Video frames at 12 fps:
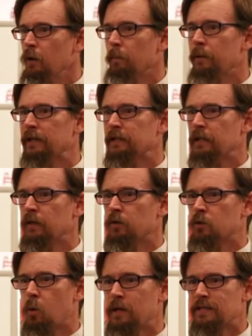But there
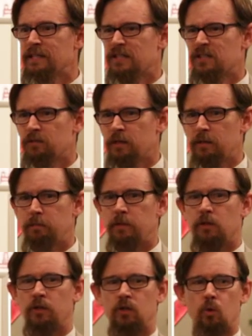are 26 of them.
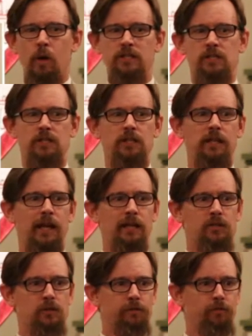They're question and
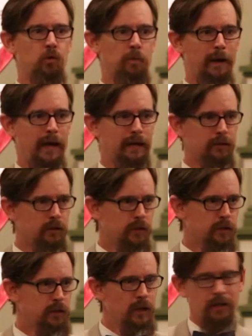answer format.
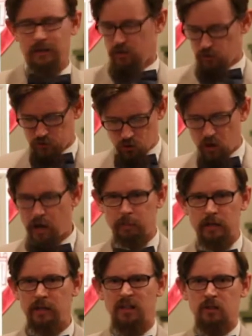They're
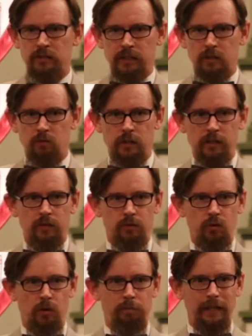drama. It looks like you're reading
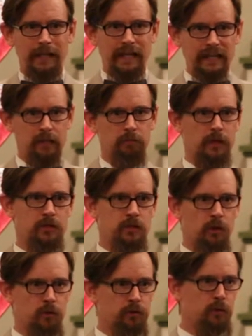through a play as you
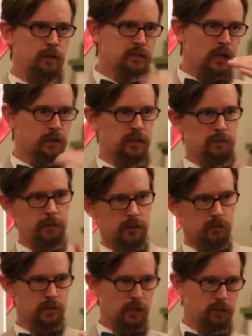go through it. Socrates,
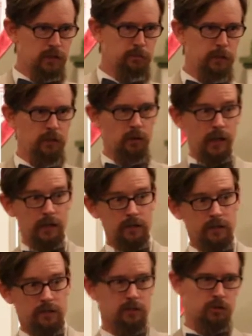Meno,
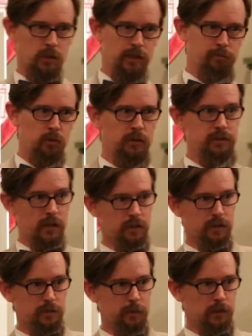Anytus, slave boy,
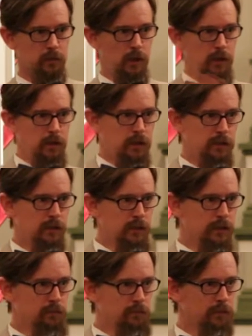Socrates, Meno. And then
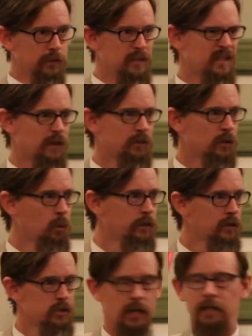it lists out there what
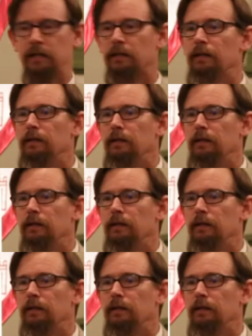they're saying.